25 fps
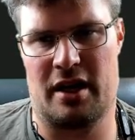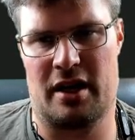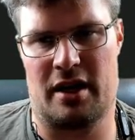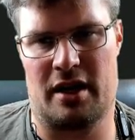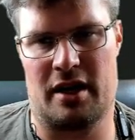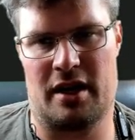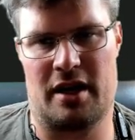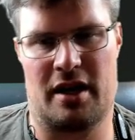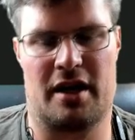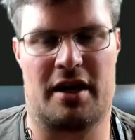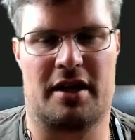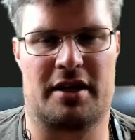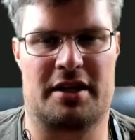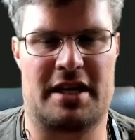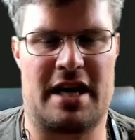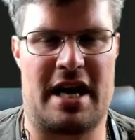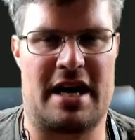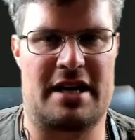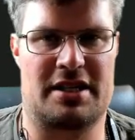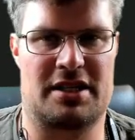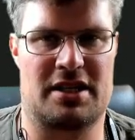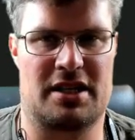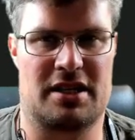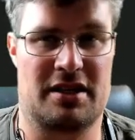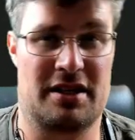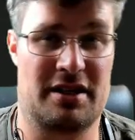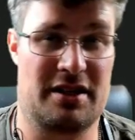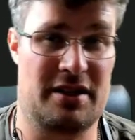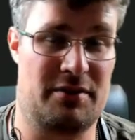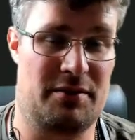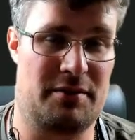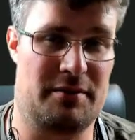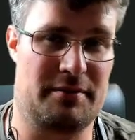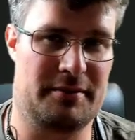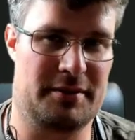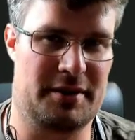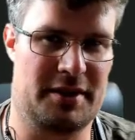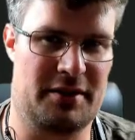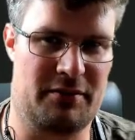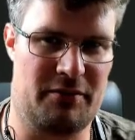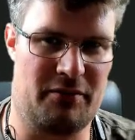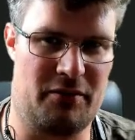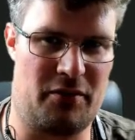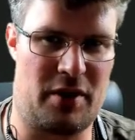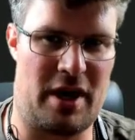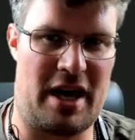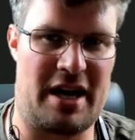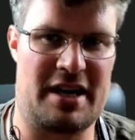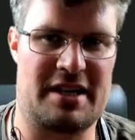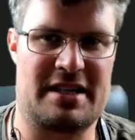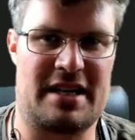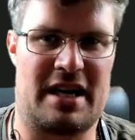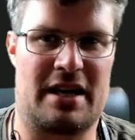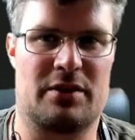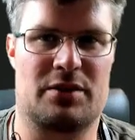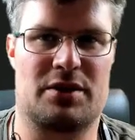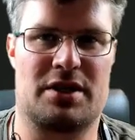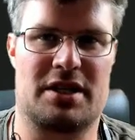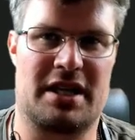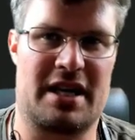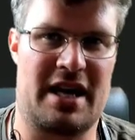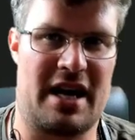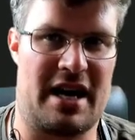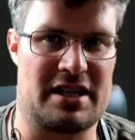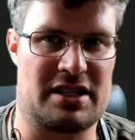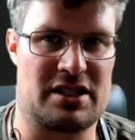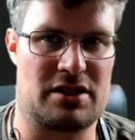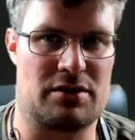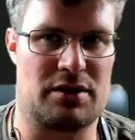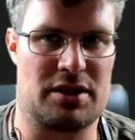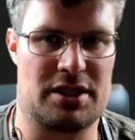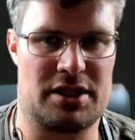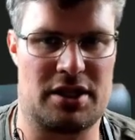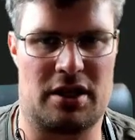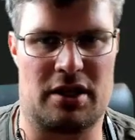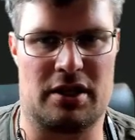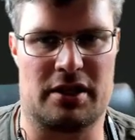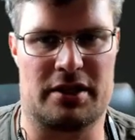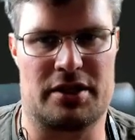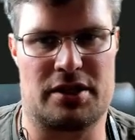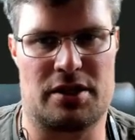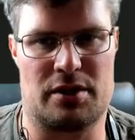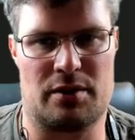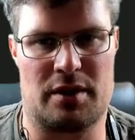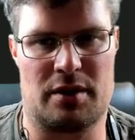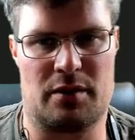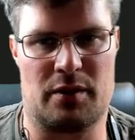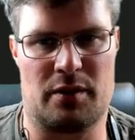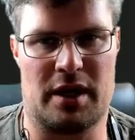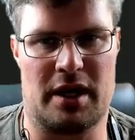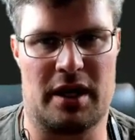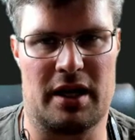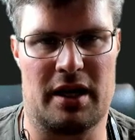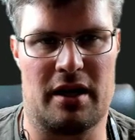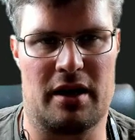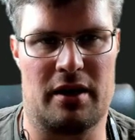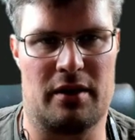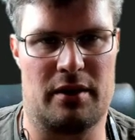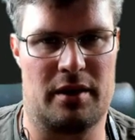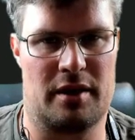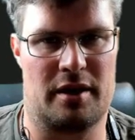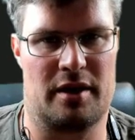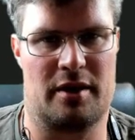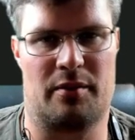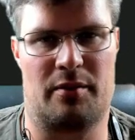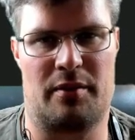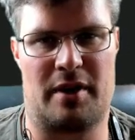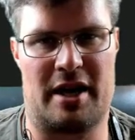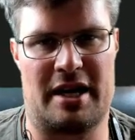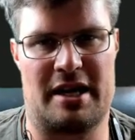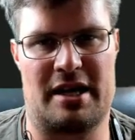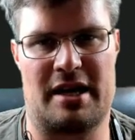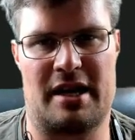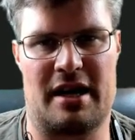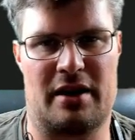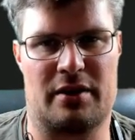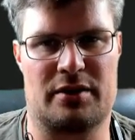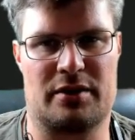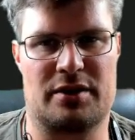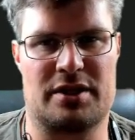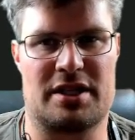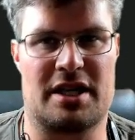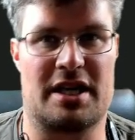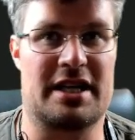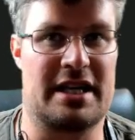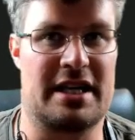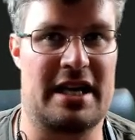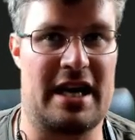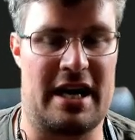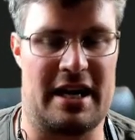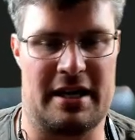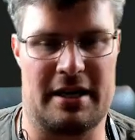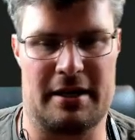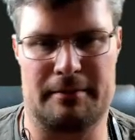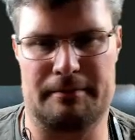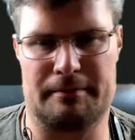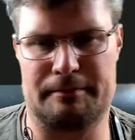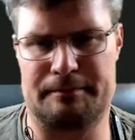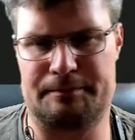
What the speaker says: write out the cached result, so it will write it out again,